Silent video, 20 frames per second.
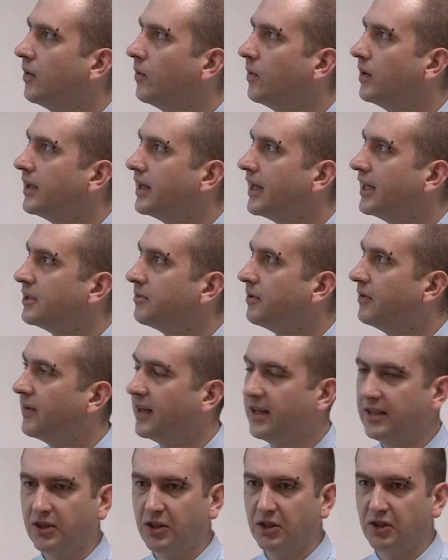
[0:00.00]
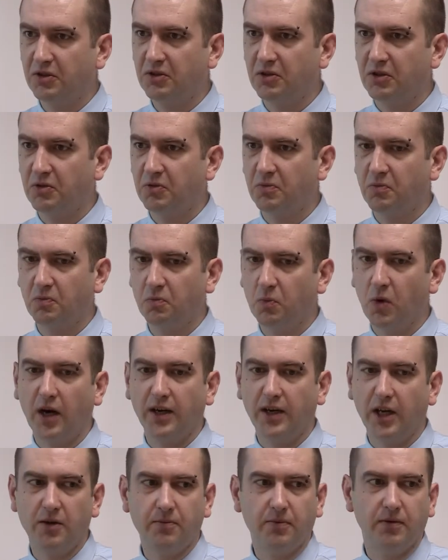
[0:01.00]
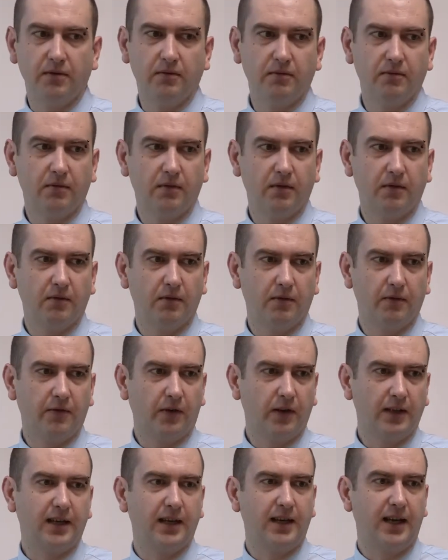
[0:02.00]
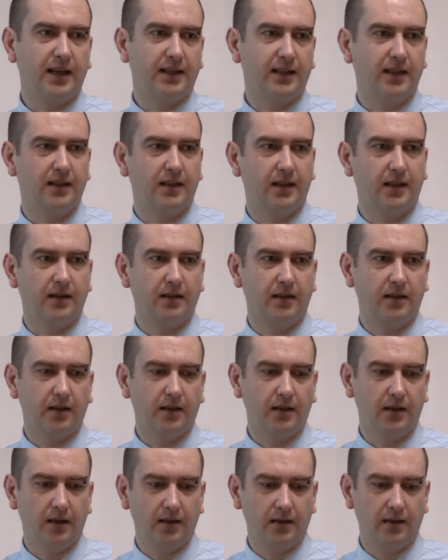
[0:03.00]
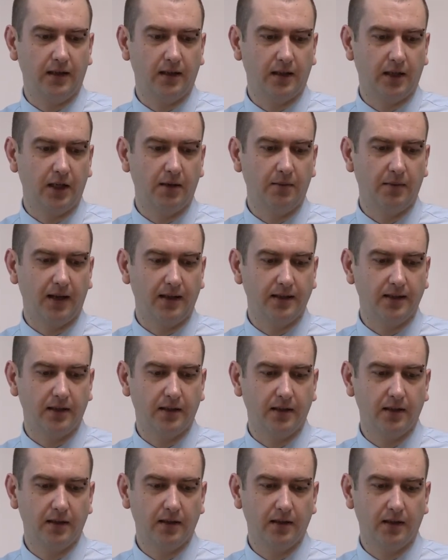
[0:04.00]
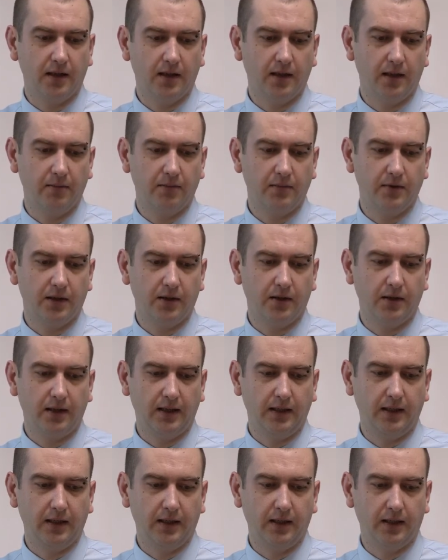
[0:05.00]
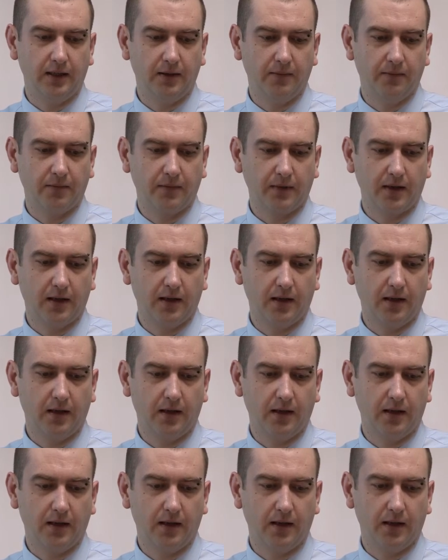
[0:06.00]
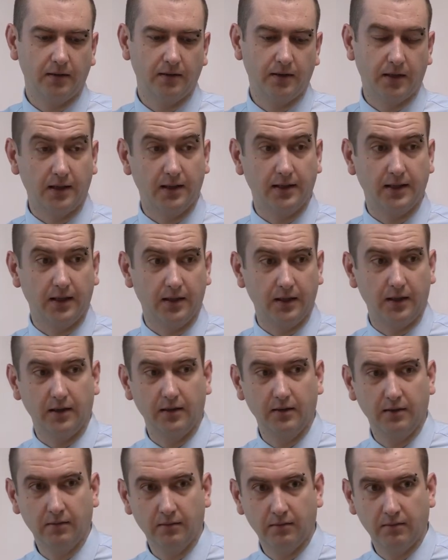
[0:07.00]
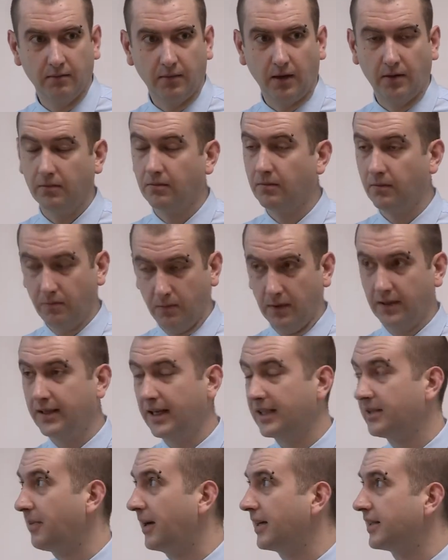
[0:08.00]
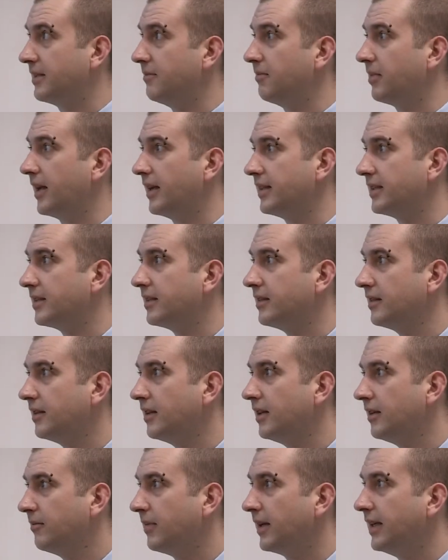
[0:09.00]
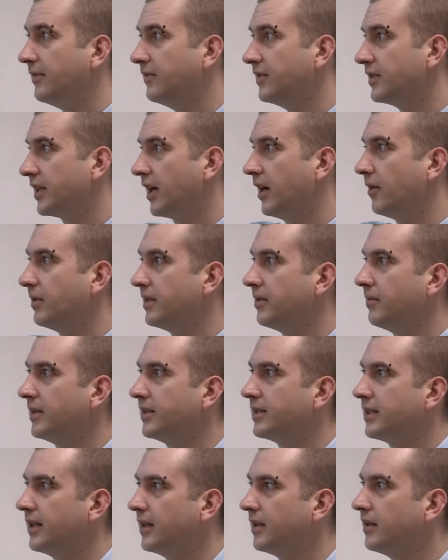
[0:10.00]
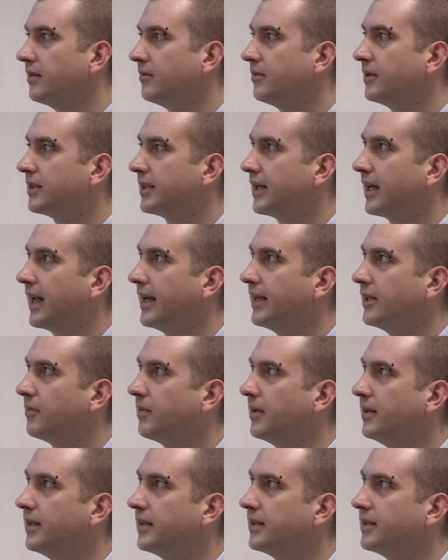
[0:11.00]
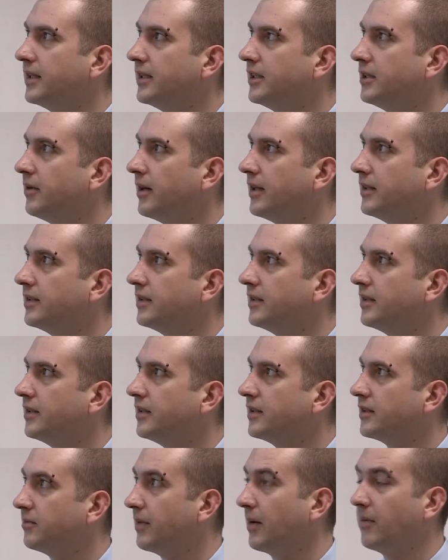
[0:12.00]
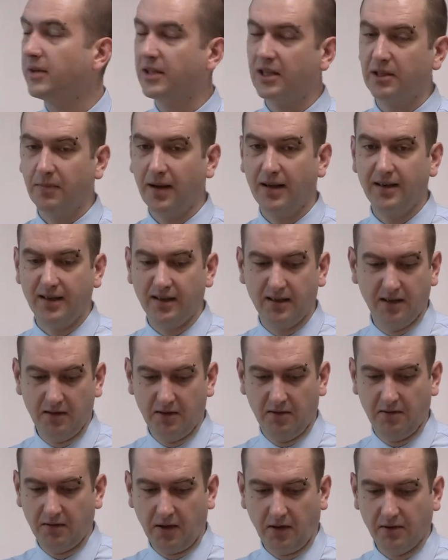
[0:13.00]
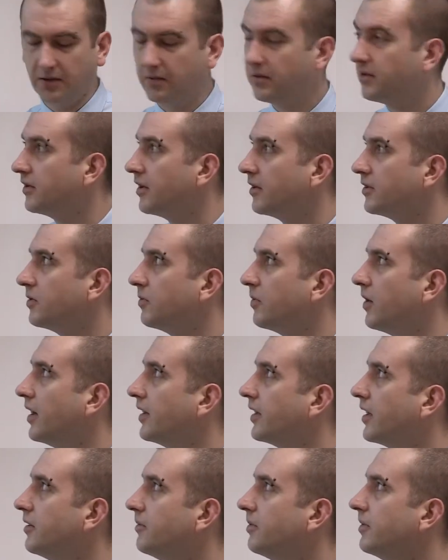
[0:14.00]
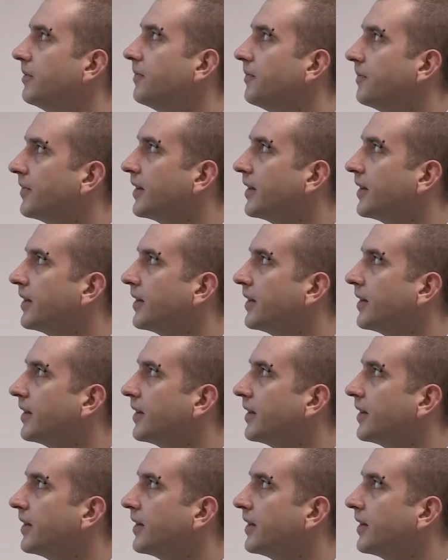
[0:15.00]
with the HPVs just wide open, fully connecting the accumulator to the cylinder. With disc packs in place, but even so, we'll still end up in this situation. So when we're suspended, those are wide open.